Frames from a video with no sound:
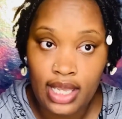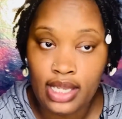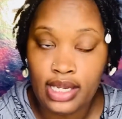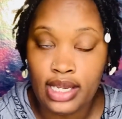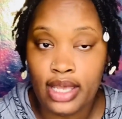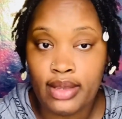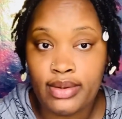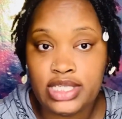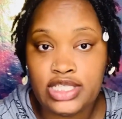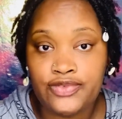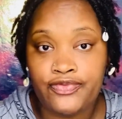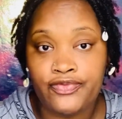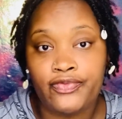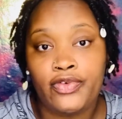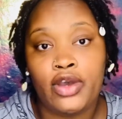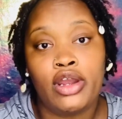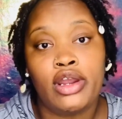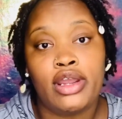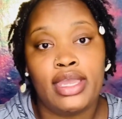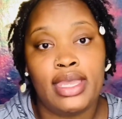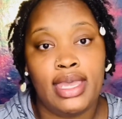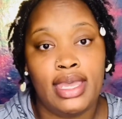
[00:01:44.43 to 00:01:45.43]
Now, as
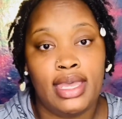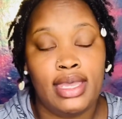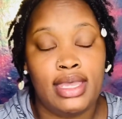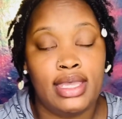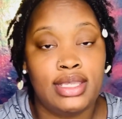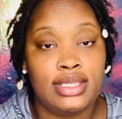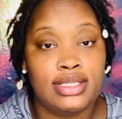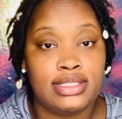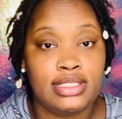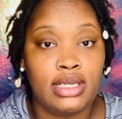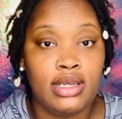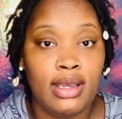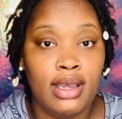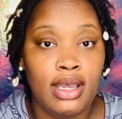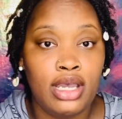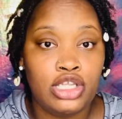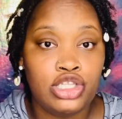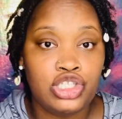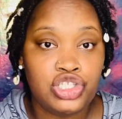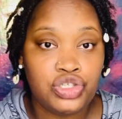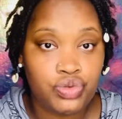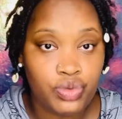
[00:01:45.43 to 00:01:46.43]
far as
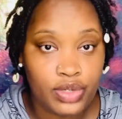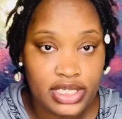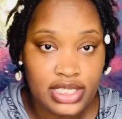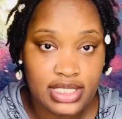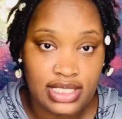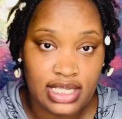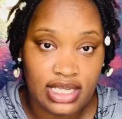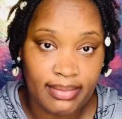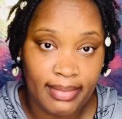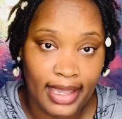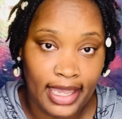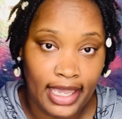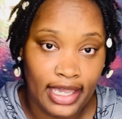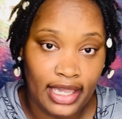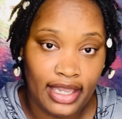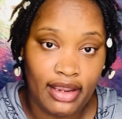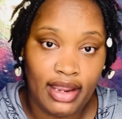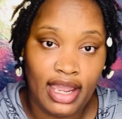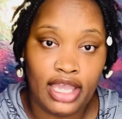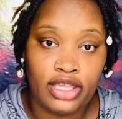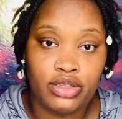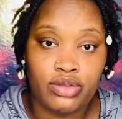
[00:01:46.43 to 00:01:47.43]
twisting my
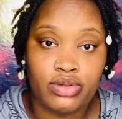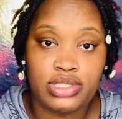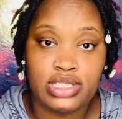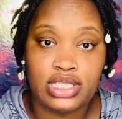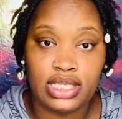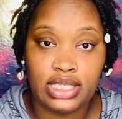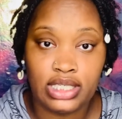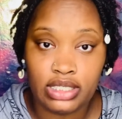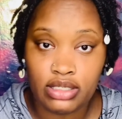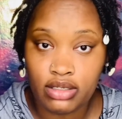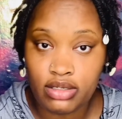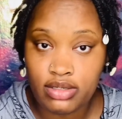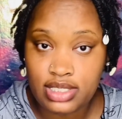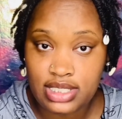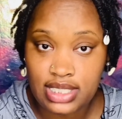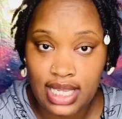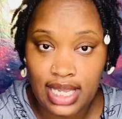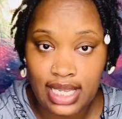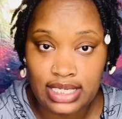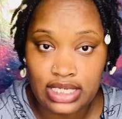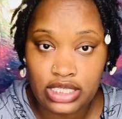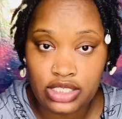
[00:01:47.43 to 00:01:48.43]
hair, I use Eco
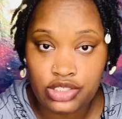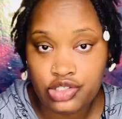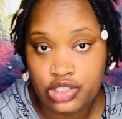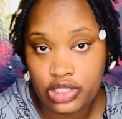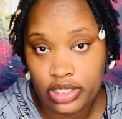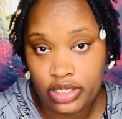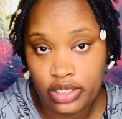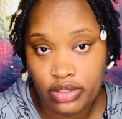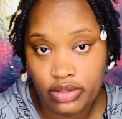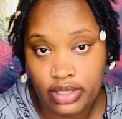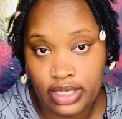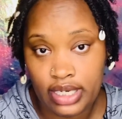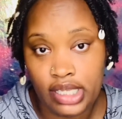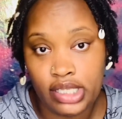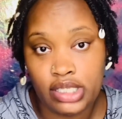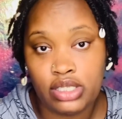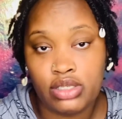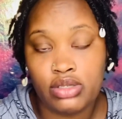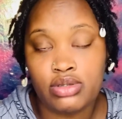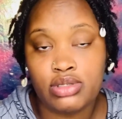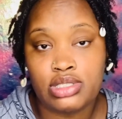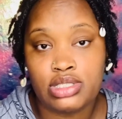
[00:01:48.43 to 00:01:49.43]
Styling Gel, and I
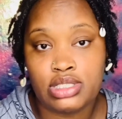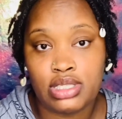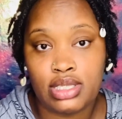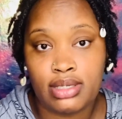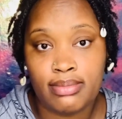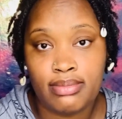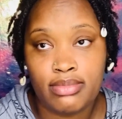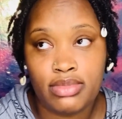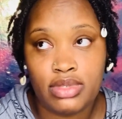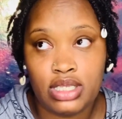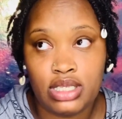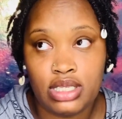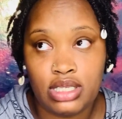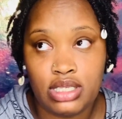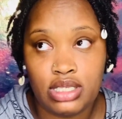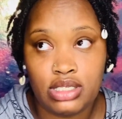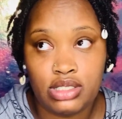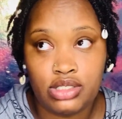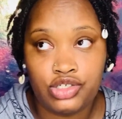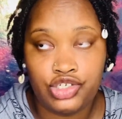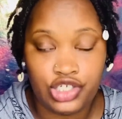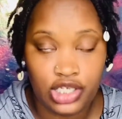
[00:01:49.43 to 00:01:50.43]
use
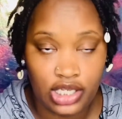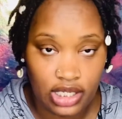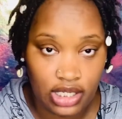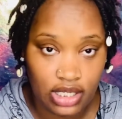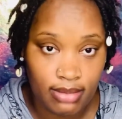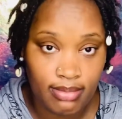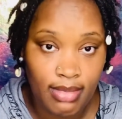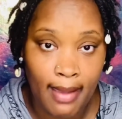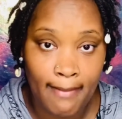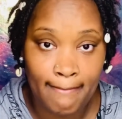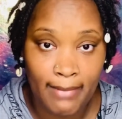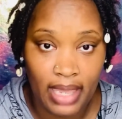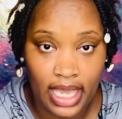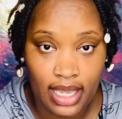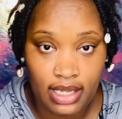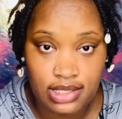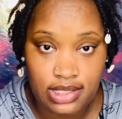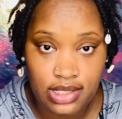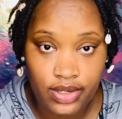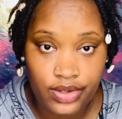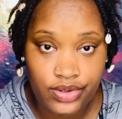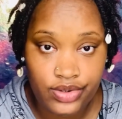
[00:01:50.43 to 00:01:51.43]
the Jam
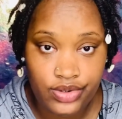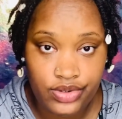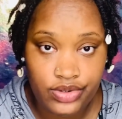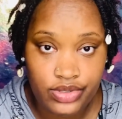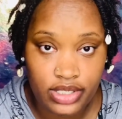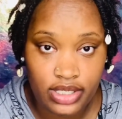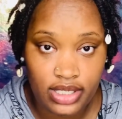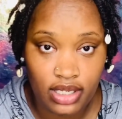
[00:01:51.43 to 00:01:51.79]
Max Hold.